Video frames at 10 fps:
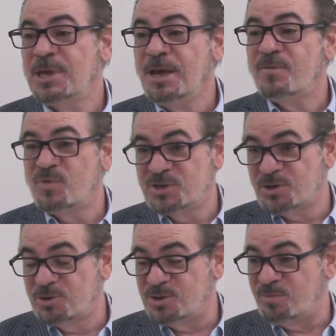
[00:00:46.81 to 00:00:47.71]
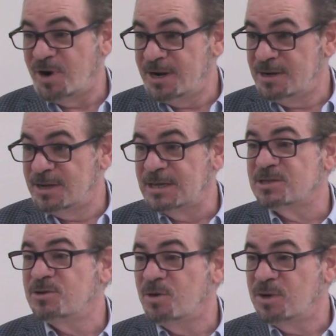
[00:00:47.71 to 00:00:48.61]
Yeah, research them, right? Get
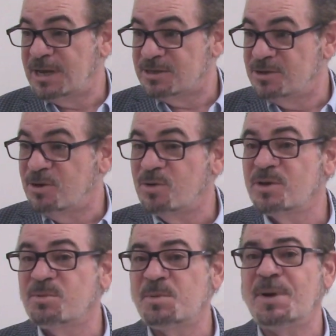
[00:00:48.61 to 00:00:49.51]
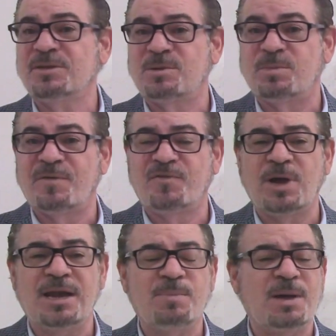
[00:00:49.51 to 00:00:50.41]
to know a little bit about them.
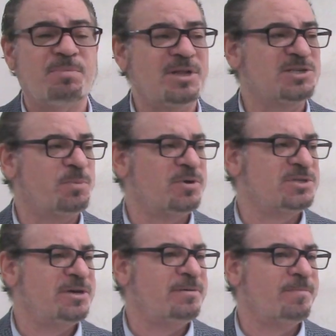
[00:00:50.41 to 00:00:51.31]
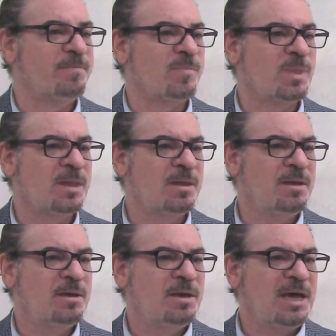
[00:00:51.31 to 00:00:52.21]
Anybody play sports here?
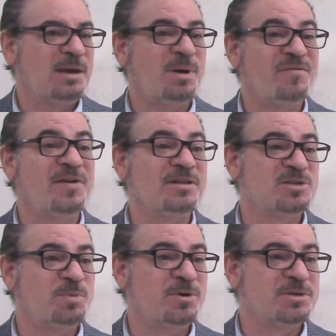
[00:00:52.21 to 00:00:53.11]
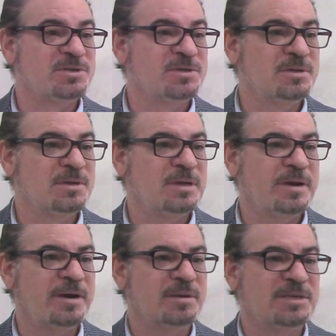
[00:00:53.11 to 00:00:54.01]
Anybody follow sports?
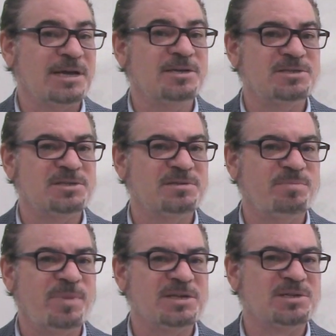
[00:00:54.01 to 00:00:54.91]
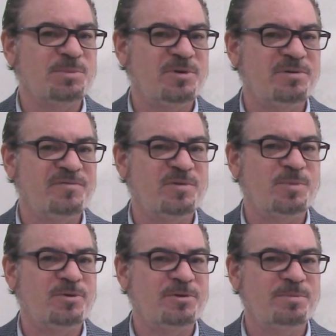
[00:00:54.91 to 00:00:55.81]
Tennis, basketball,
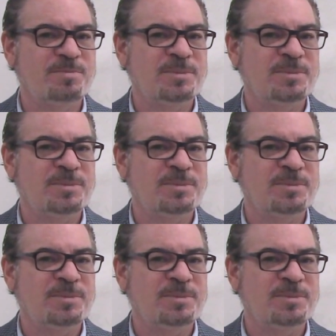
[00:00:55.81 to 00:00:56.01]
football?